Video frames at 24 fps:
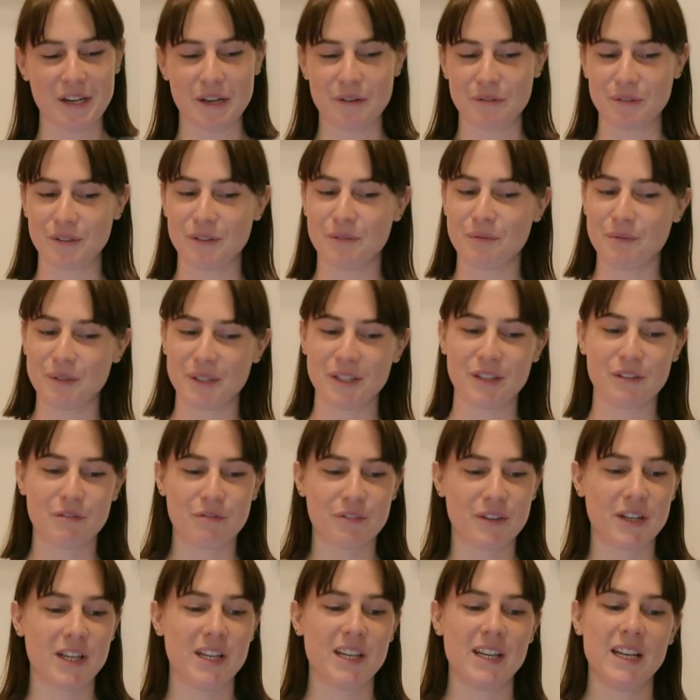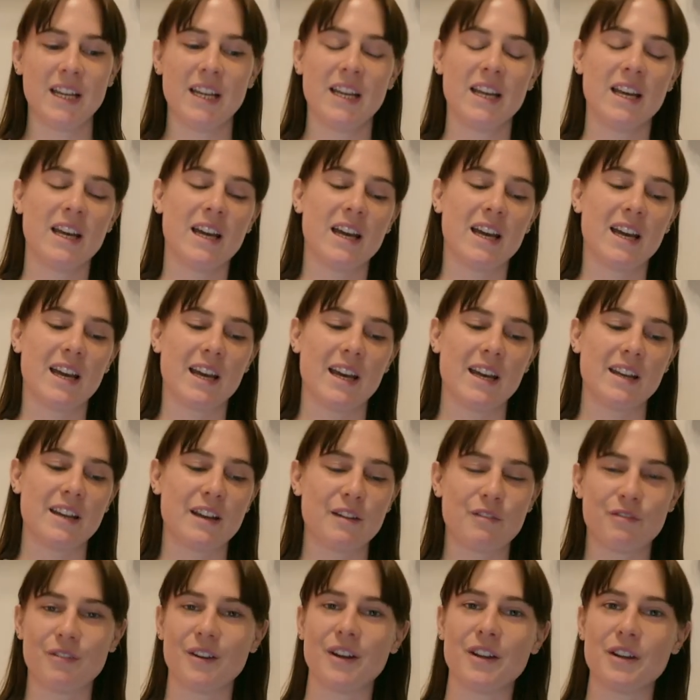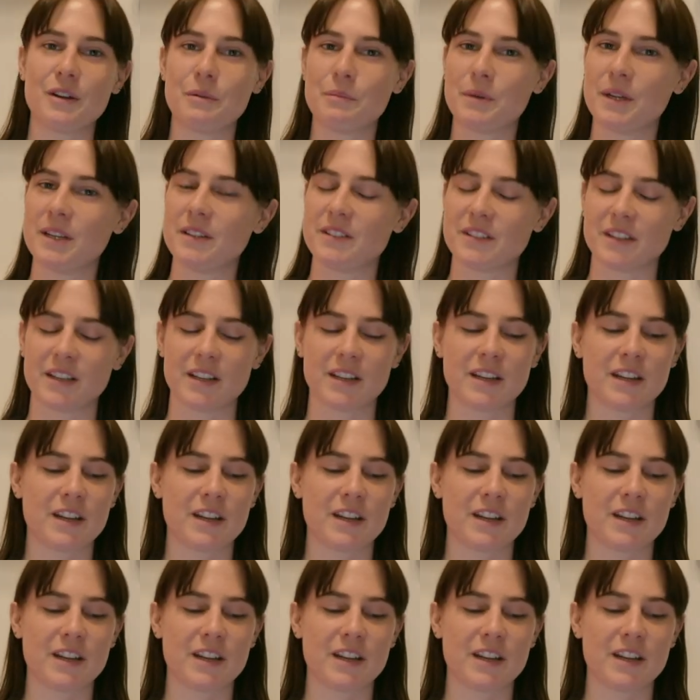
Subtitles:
I was really fit and I felt amazing.